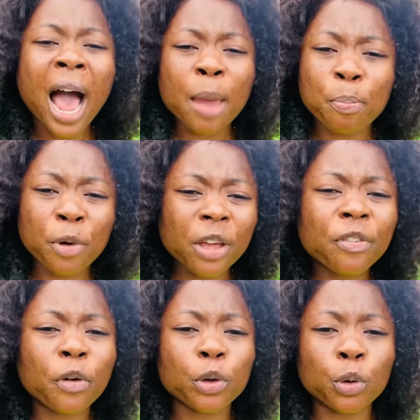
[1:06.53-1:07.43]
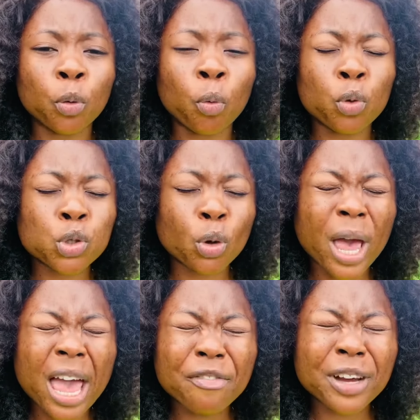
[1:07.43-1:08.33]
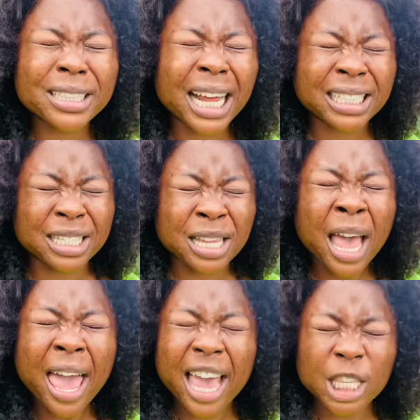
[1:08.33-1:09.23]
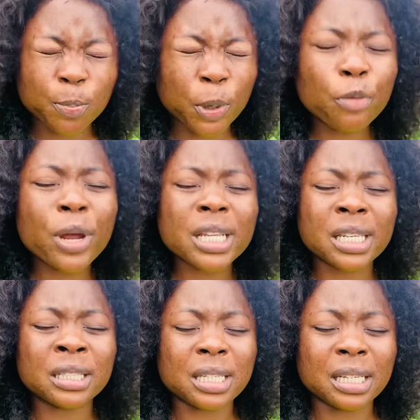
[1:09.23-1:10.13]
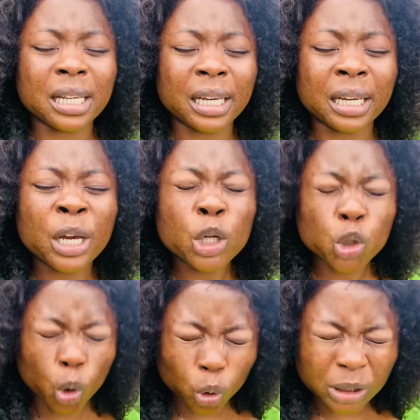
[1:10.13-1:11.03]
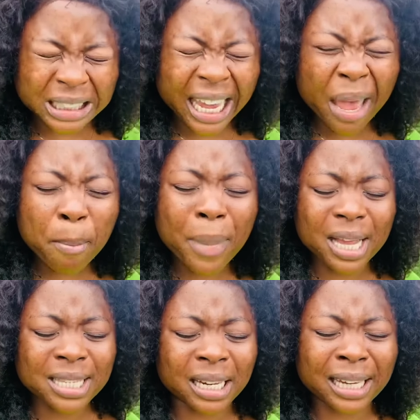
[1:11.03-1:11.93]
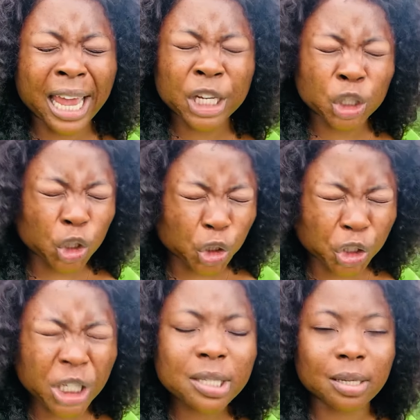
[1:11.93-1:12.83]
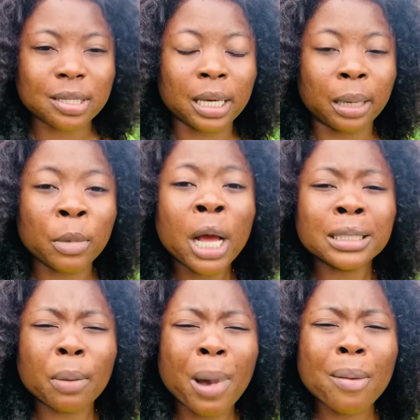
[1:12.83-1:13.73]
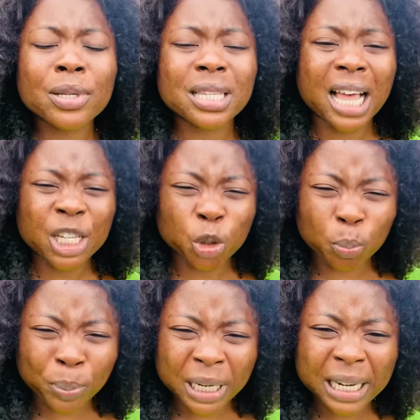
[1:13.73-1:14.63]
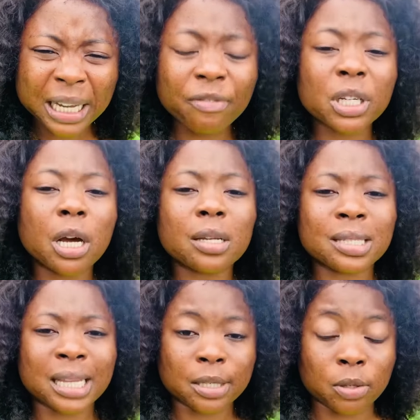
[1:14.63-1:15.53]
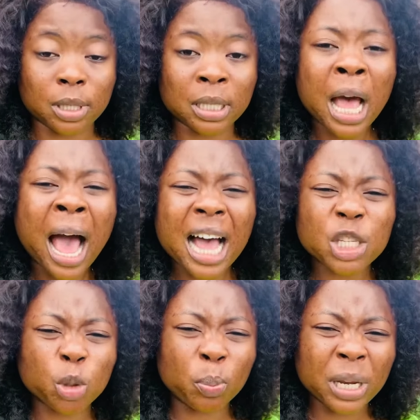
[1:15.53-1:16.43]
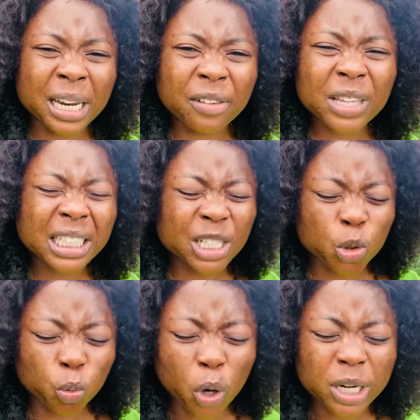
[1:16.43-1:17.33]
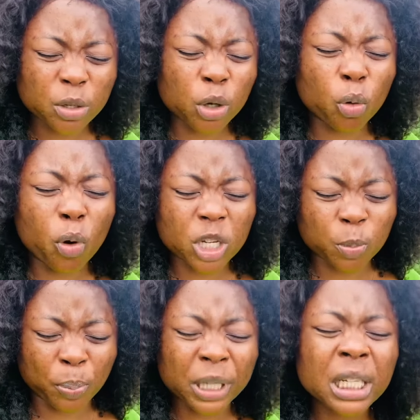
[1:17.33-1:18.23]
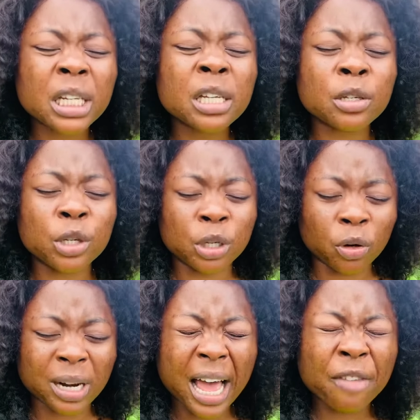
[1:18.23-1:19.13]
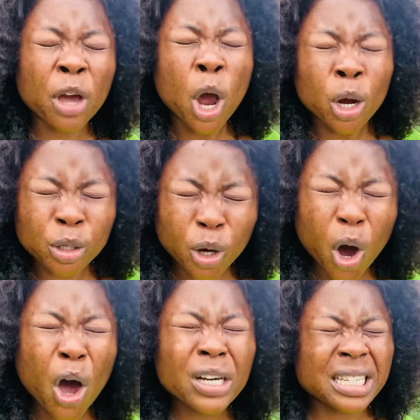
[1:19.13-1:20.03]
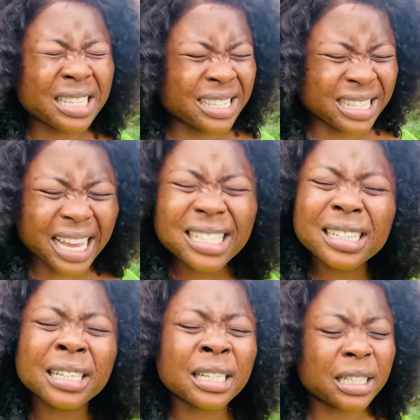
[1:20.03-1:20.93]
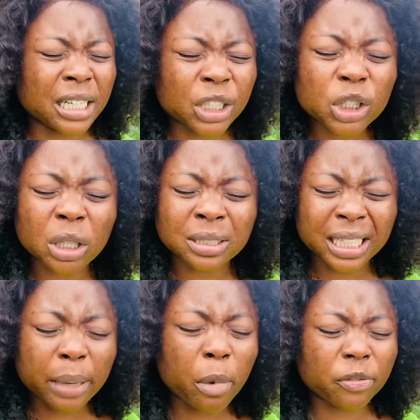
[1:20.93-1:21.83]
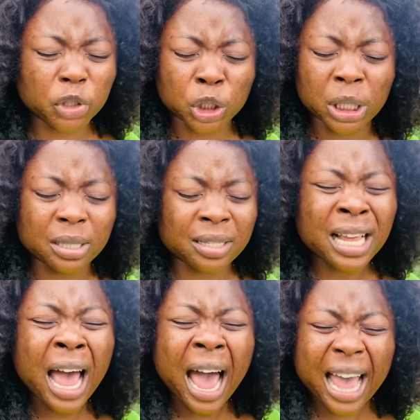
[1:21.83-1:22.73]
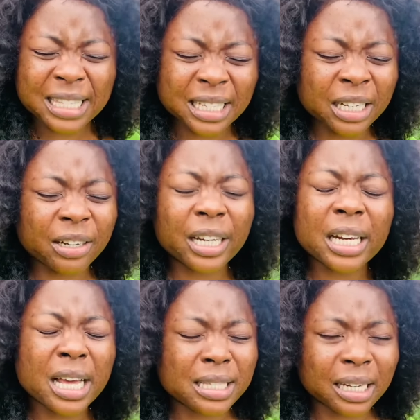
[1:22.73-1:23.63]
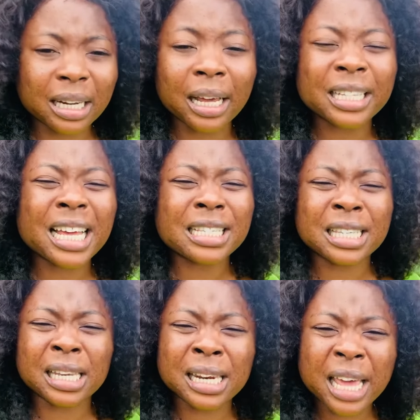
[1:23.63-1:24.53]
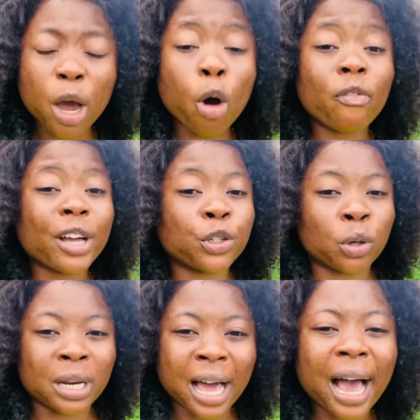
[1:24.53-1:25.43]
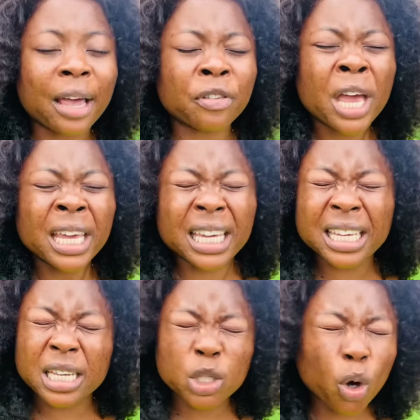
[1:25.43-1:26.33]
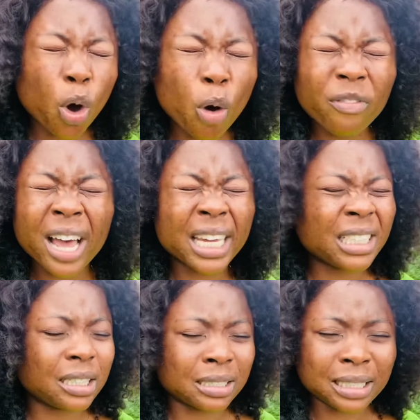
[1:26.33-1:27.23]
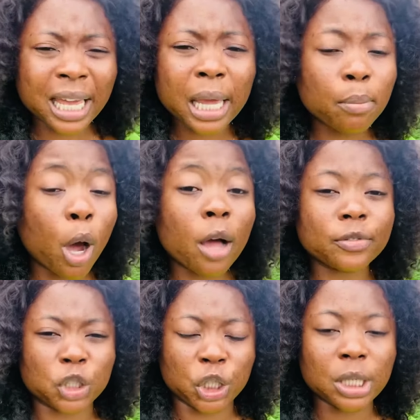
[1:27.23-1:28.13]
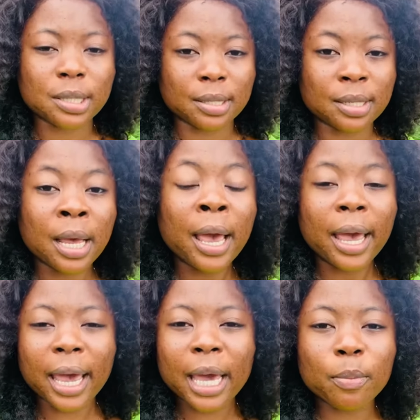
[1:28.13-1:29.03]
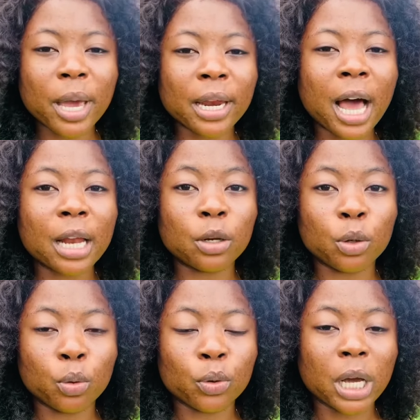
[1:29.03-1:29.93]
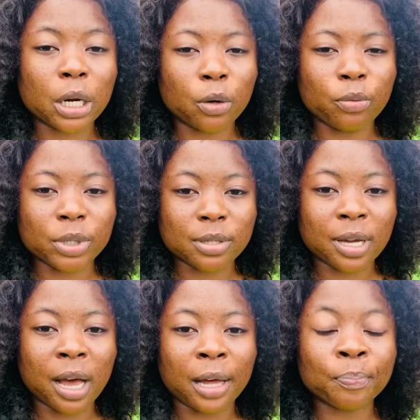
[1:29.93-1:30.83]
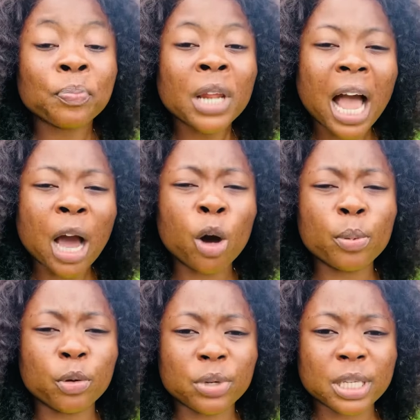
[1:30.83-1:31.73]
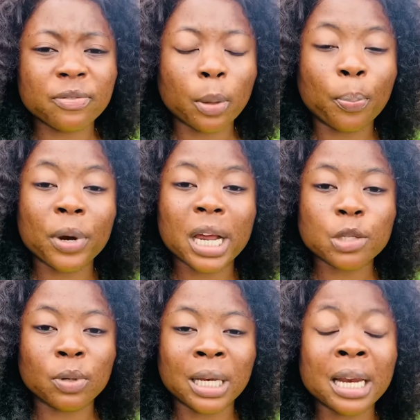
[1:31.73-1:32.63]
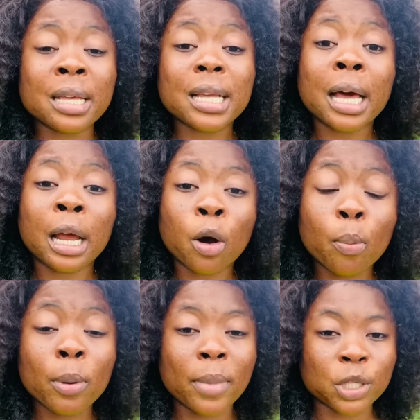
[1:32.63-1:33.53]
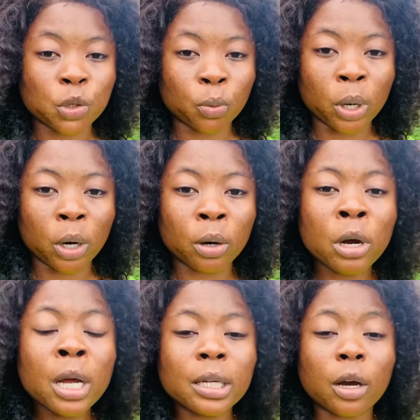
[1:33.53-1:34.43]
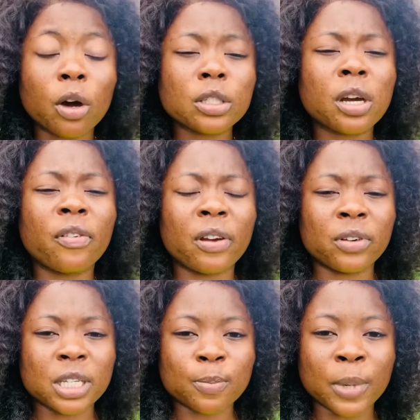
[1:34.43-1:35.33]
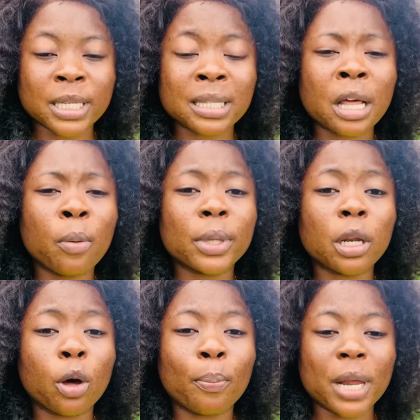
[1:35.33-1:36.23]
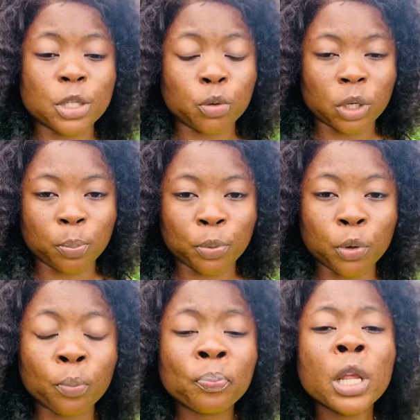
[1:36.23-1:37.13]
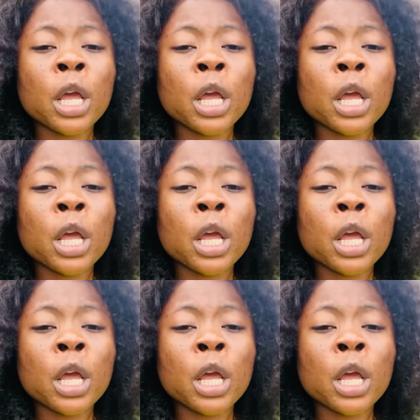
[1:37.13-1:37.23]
I pray for you, whosoever that is experiencing delay, today marks an end in Jesus' name. The Bible says, as you believe it, God settles it. As you believe that this word is going to work speedily in your life, God is settling it in the name of Jesus. I decree and I declare. The delay over your life, it is over in the name of Jesus. Amen. Hallelujah. Glory to God. I hope you received the prayers with gladness, and I hope it met you well. The culture of heaven is blessing. Now may the Lord bless you, keep you.